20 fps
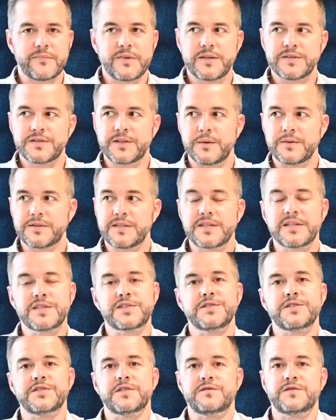So at a
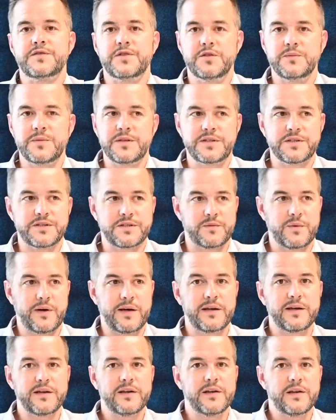distance of 2 meters
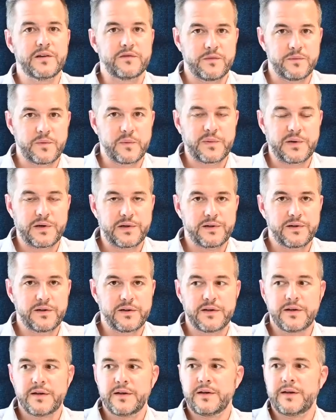away from the pod,
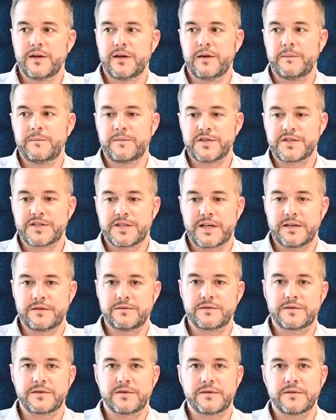the
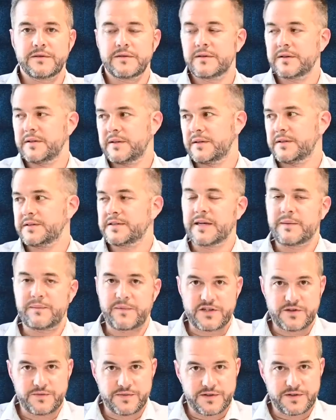sound
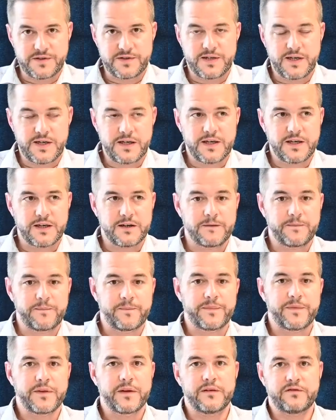measurements are taken
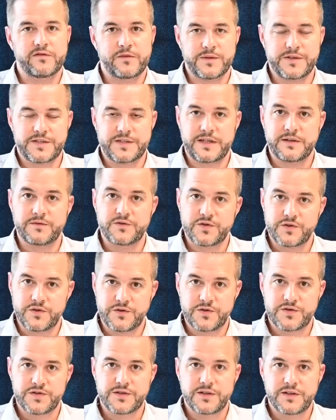from a sound
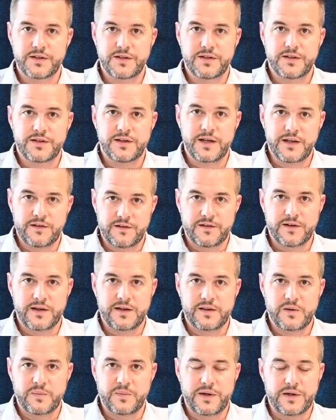source
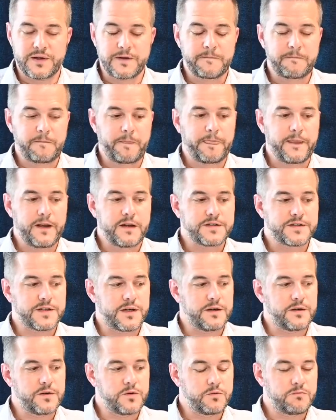inside the pod.
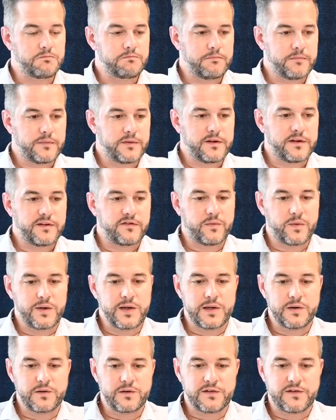So if we
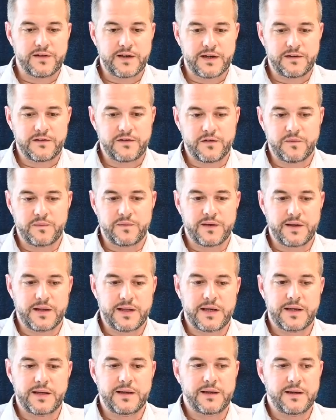looked at something
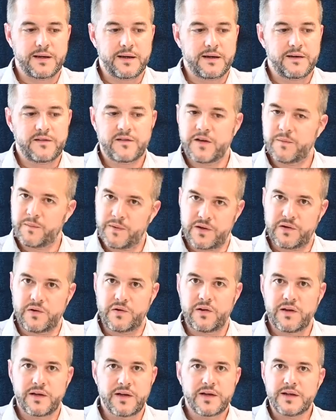like a typical